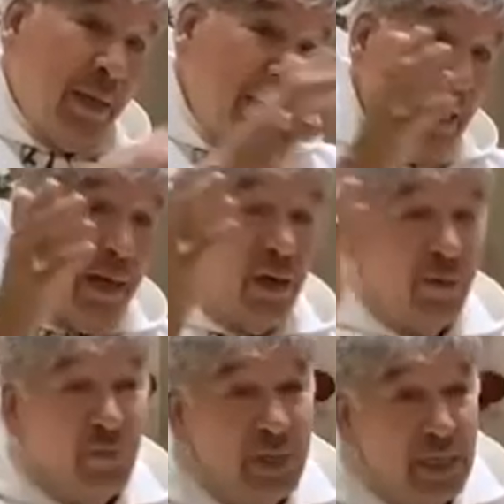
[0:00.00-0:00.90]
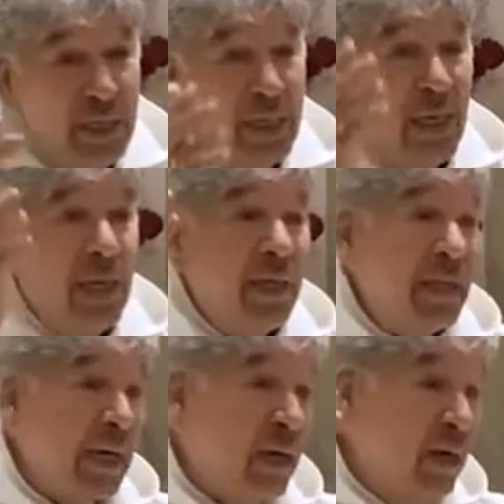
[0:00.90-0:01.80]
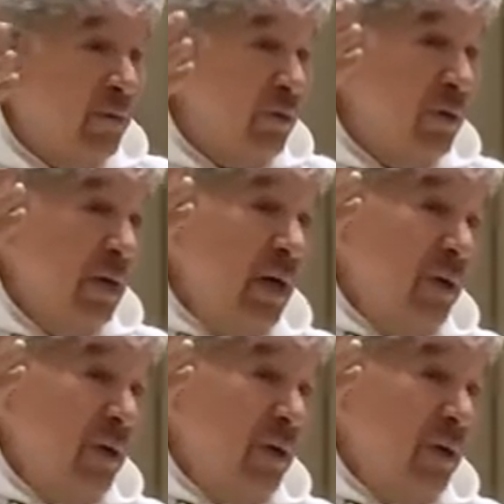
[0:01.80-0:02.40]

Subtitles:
and thank God for DNA, and thank God for